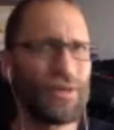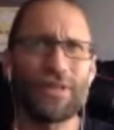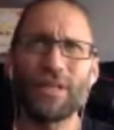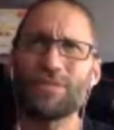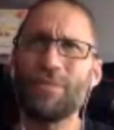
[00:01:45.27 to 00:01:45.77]

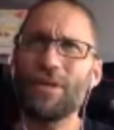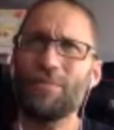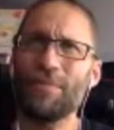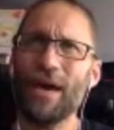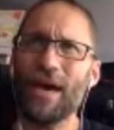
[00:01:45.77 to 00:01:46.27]
That's me.
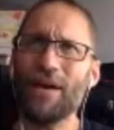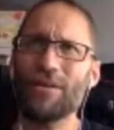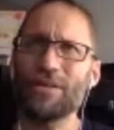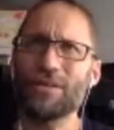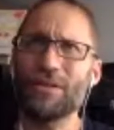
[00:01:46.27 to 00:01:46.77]
Matt, how are
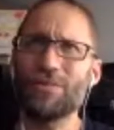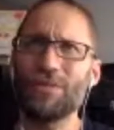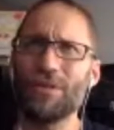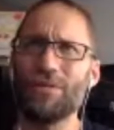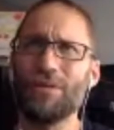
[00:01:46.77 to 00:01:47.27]
things going
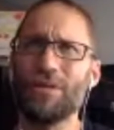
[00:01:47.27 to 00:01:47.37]
with you?